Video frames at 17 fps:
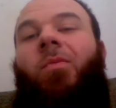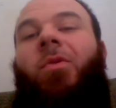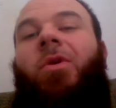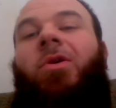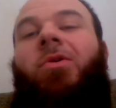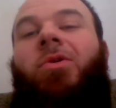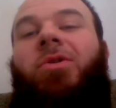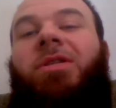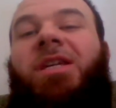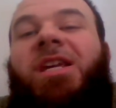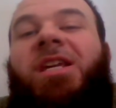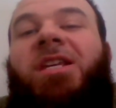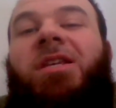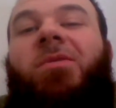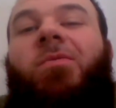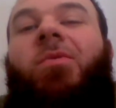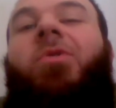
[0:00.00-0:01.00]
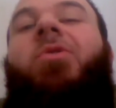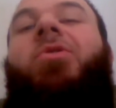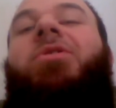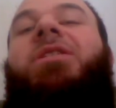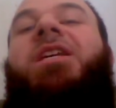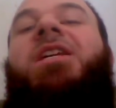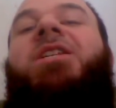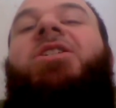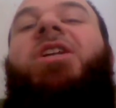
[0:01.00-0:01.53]
Could
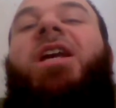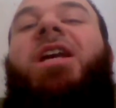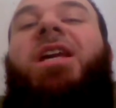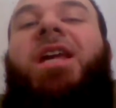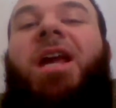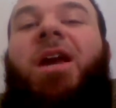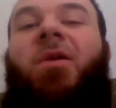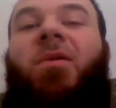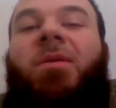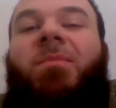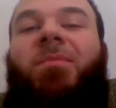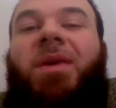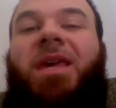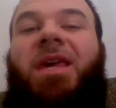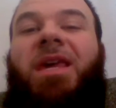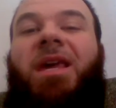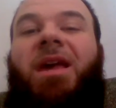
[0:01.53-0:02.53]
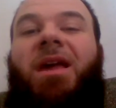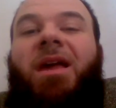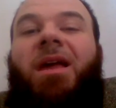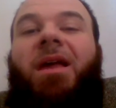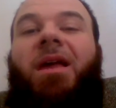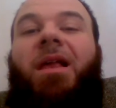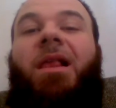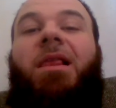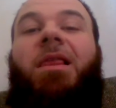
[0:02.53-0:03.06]
T.J. Carrie be
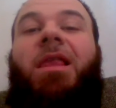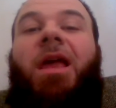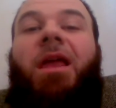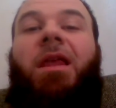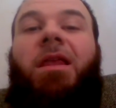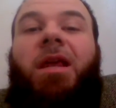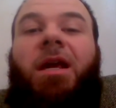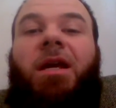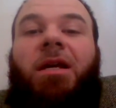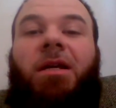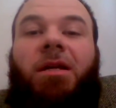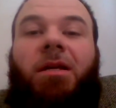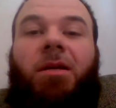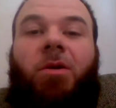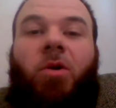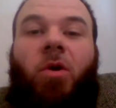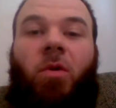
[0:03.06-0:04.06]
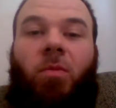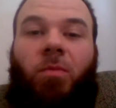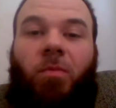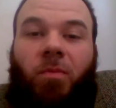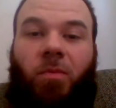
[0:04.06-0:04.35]
the next, could